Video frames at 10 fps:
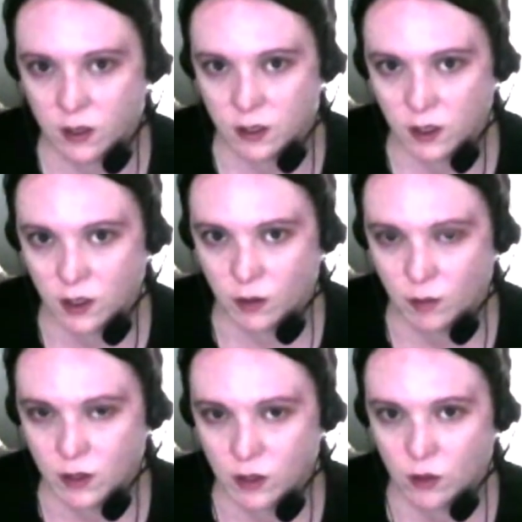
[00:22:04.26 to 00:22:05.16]
in your
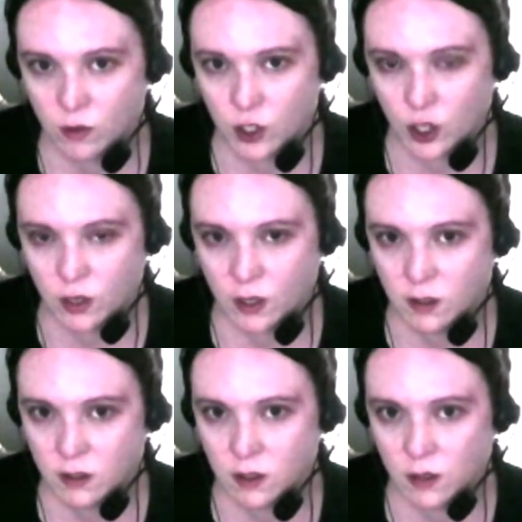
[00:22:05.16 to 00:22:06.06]
musical
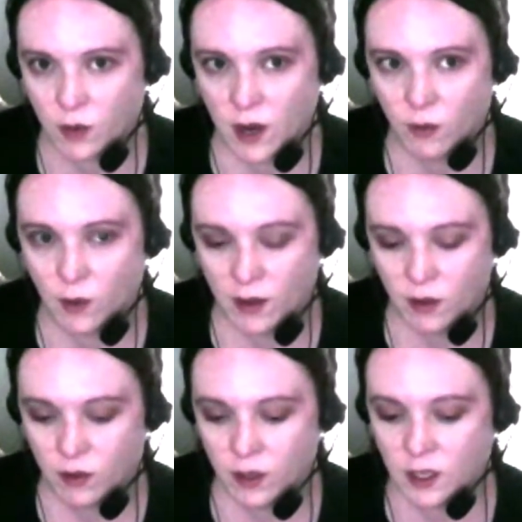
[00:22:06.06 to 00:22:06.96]
journeys. And
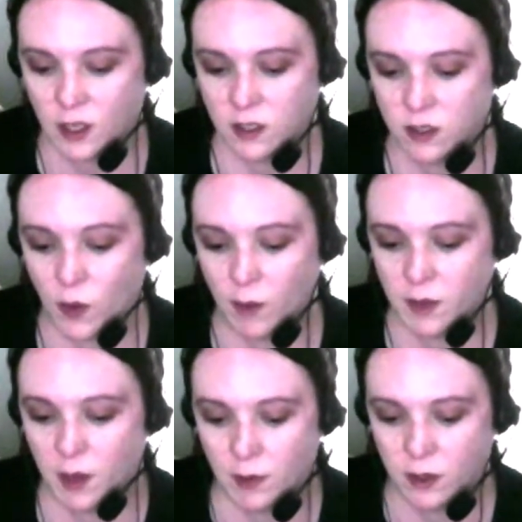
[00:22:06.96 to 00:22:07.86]
rather than get swept
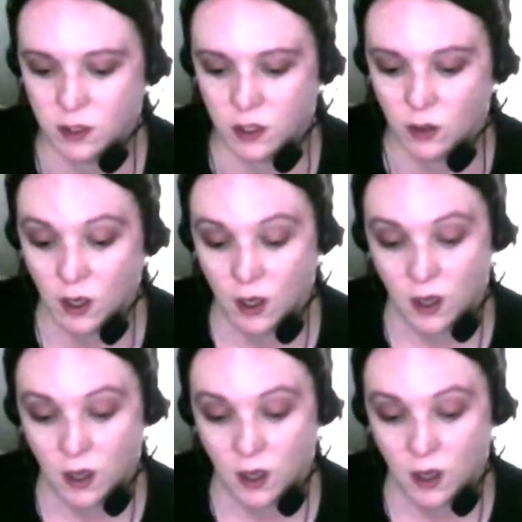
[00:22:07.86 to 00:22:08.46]
up into,